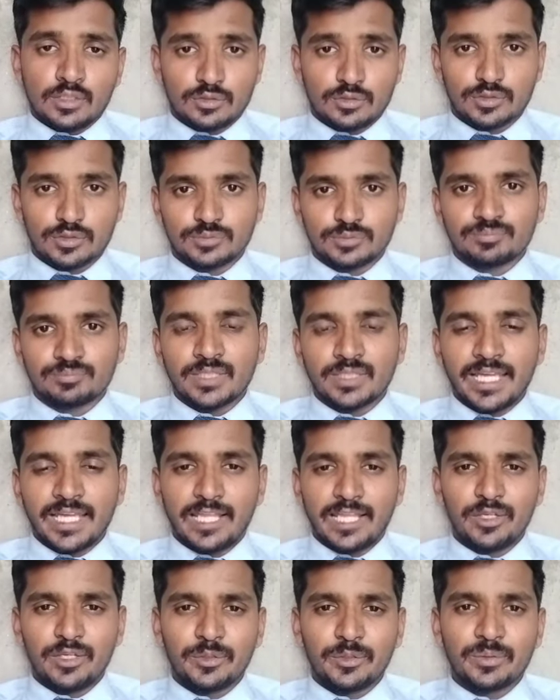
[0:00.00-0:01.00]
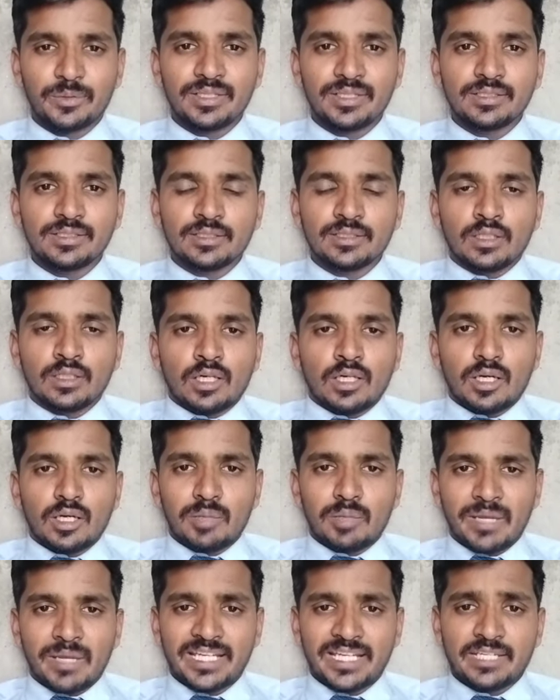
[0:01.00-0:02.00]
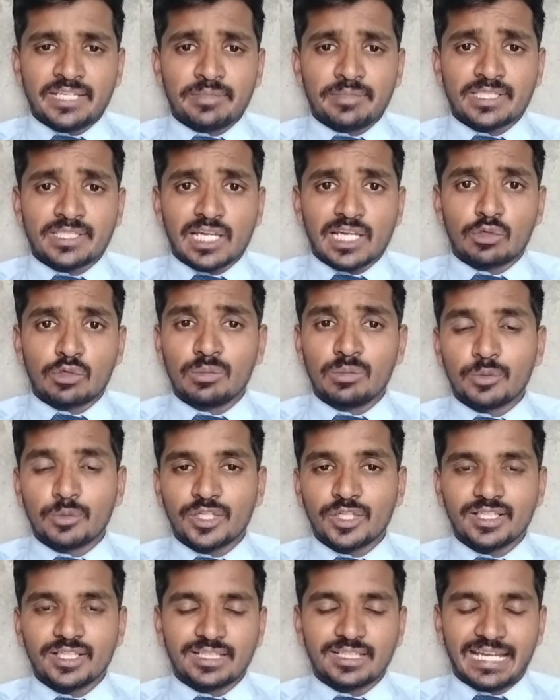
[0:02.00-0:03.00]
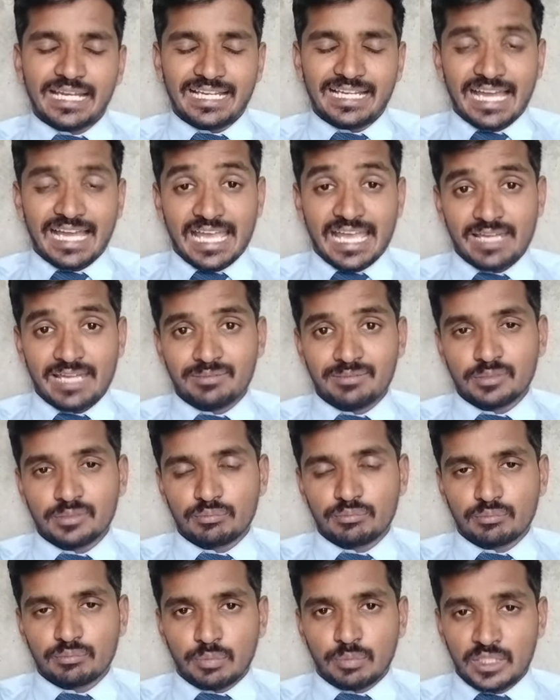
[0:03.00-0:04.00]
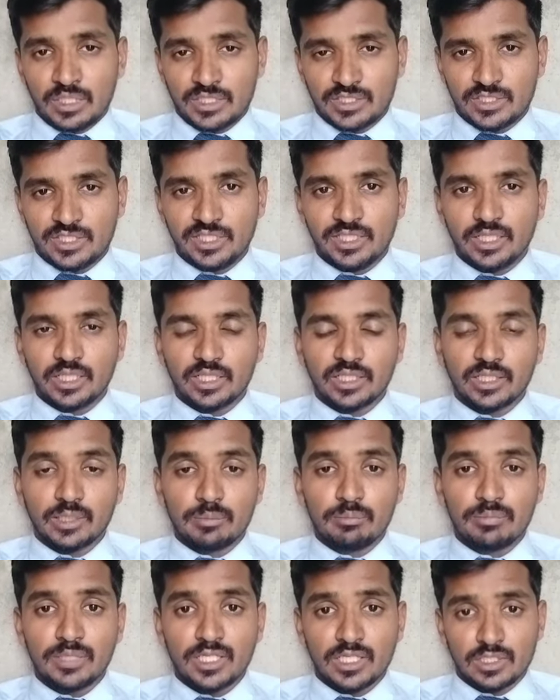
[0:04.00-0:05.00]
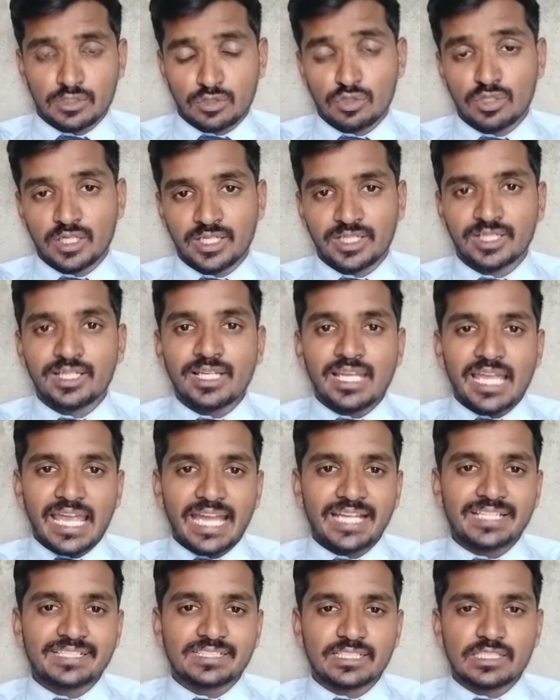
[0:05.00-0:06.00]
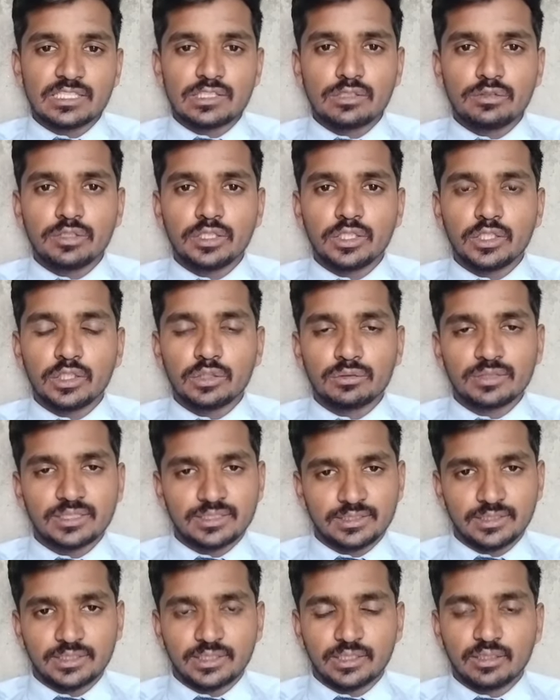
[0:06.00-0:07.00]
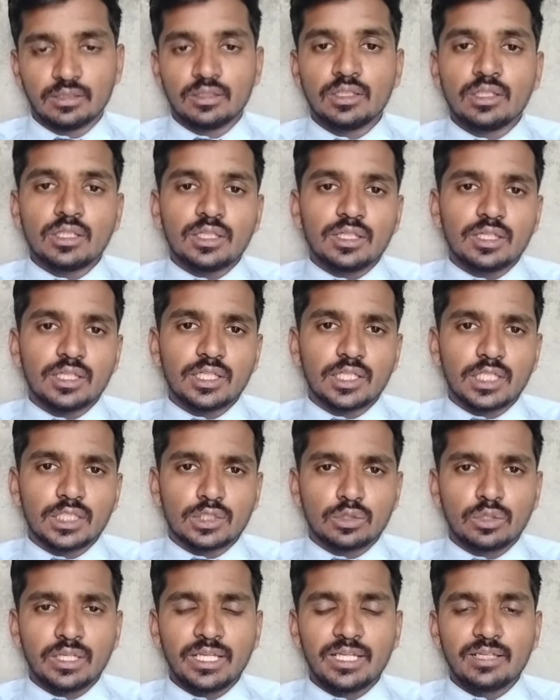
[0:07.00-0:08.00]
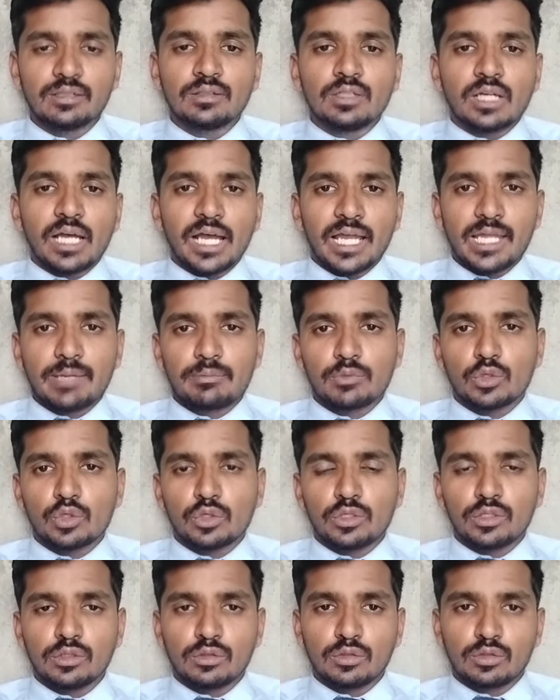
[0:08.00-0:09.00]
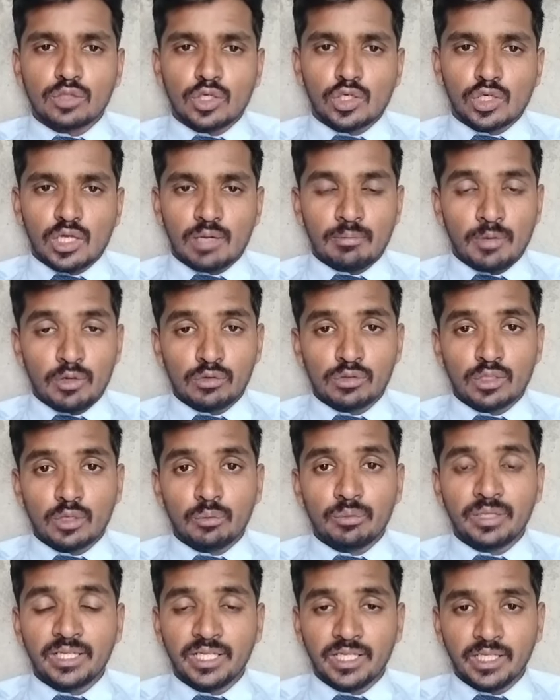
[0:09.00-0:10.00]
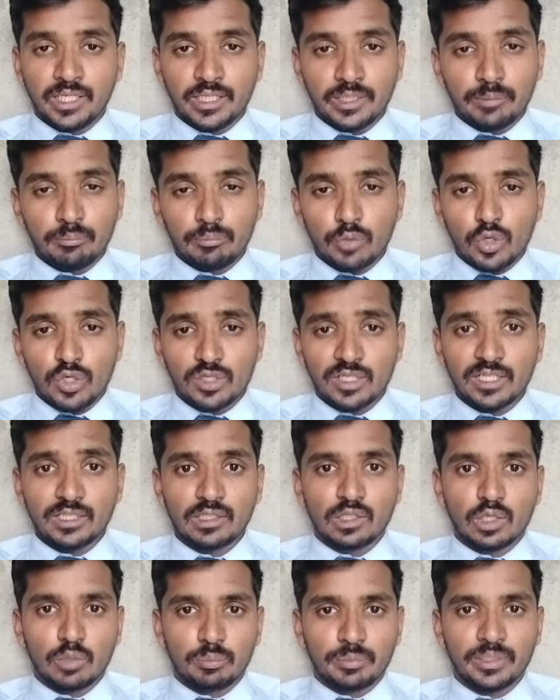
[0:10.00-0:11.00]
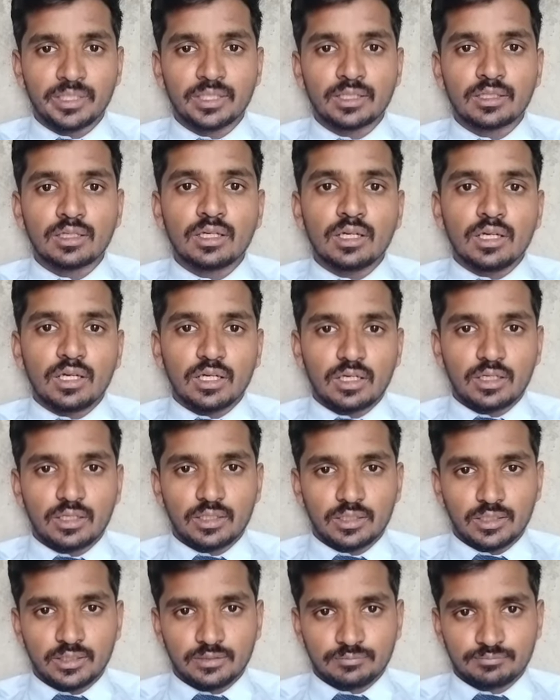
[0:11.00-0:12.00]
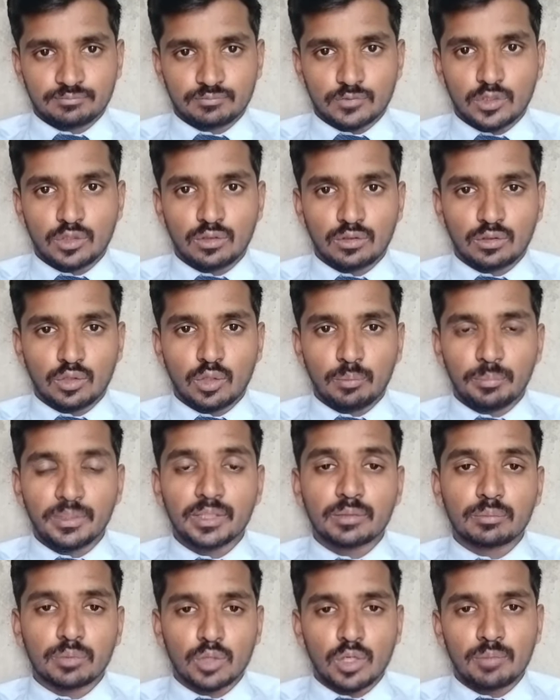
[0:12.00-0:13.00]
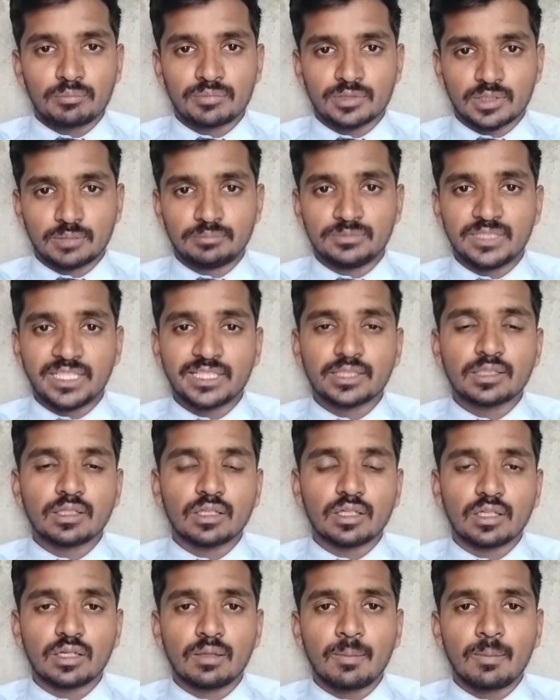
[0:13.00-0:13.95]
So, hello everyone. My name is Rahul More and I am a first year MBA student at Sanjeevani University. Today I am going to talk about a very important uh, topic from subject